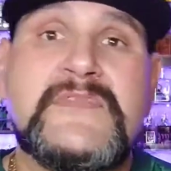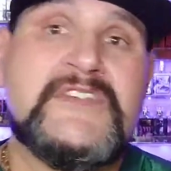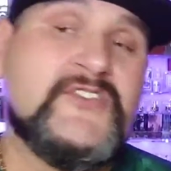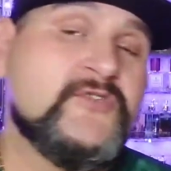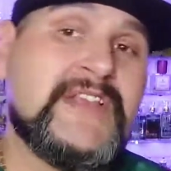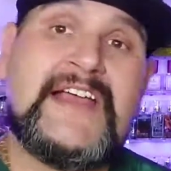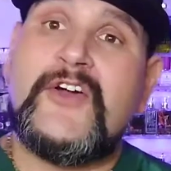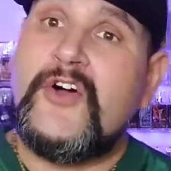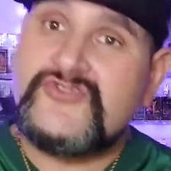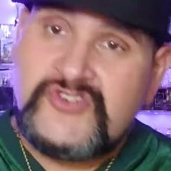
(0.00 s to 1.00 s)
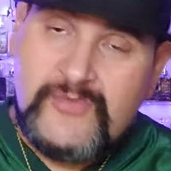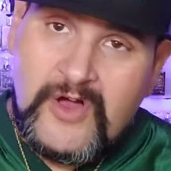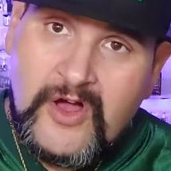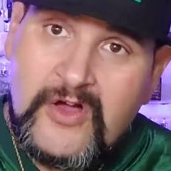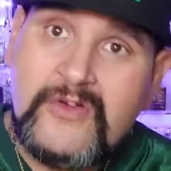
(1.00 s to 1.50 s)
you like
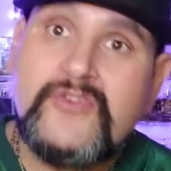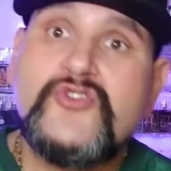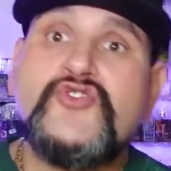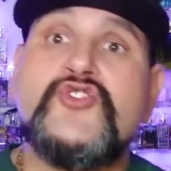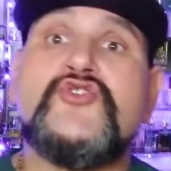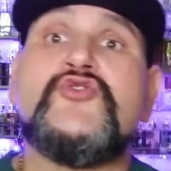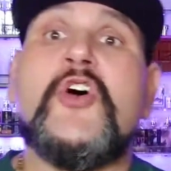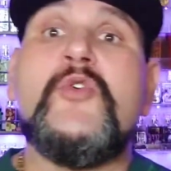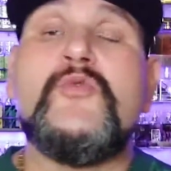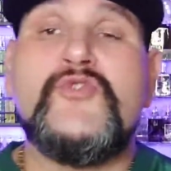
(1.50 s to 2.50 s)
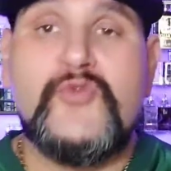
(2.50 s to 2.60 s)
Ultramar, you don't, you